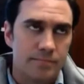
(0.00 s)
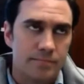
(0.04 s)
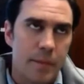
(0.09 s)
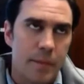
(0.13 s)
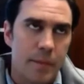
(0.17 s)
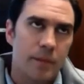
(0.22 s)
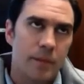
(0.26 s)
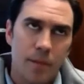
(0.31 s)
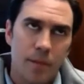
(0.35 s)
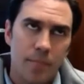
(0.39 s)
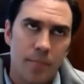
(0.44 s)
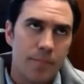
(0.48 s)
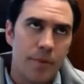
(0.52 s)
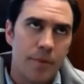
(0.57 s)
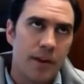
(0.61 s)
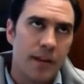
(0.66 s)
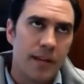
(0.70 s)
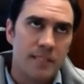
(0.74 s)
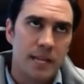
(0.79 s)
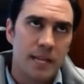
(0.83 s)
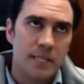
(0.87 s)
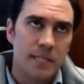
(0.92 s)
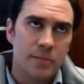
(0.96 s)

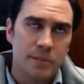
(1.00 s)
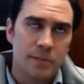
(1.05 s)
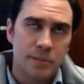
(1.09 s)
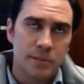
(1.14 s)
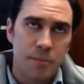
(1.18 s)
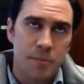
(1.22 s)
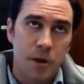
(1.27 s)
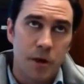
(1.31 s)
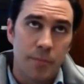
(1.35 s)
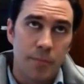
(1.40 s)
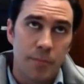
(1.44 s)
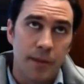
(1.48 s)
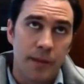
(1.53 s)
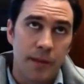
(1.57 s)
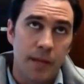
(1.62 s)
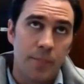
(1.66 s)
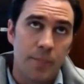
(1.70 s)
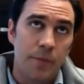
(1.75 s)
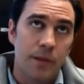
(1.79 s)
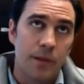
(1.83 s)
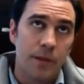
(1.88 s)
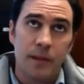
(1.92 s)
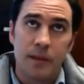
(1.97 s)
Mary Kay's not so much a party plan
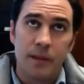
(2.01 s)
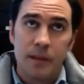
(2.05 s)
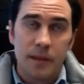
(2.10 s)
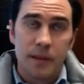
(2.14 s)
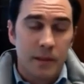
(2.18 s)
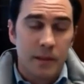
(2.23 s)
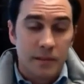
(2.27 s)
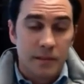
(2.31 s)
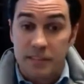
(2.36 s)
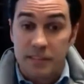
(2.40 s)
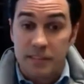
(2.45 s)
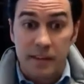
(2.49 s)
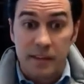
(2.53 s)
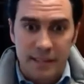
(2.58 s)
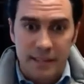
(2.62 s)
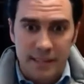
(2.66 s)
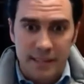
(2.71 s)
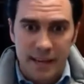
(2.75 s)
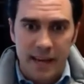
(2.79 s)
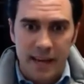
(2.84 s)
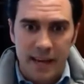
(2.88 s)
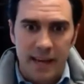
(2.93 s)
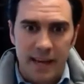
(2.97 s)
company. Stella
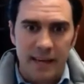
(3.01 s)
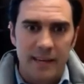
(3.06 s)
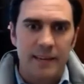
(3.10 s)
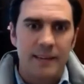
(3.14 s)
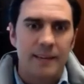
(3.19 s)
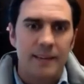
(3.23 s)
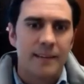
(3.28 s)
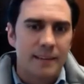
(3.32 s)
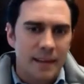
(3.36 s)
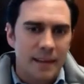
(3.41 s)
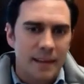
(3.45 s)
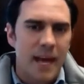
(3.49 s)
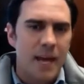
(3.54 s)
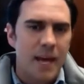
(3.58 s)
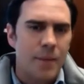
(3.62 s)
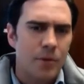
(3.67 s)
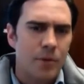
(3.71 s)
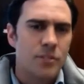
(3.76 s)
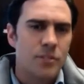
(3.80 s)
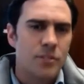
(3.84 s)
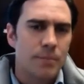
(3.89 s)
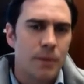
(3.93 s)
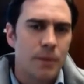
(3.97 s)
and Dot. I
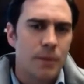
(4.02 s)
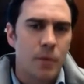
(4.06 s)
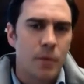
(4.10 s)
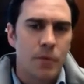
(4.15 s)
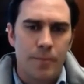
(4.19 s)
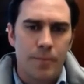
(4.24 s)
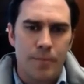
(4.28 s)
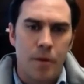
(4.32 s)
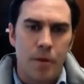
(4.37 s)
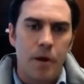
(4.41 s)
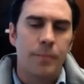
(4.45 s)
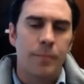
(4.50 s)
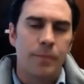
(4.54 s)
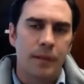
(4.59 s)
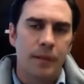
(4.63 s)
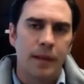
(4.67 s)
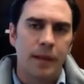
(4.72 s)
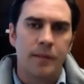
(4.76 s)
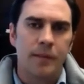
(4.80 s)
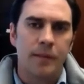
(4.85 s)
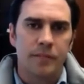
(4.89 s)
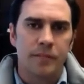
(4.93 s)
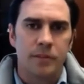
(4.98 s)
put you up there with party
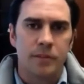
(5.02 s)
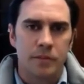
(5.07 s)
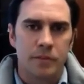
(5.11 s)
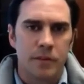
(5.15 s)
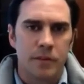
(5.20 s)
plans.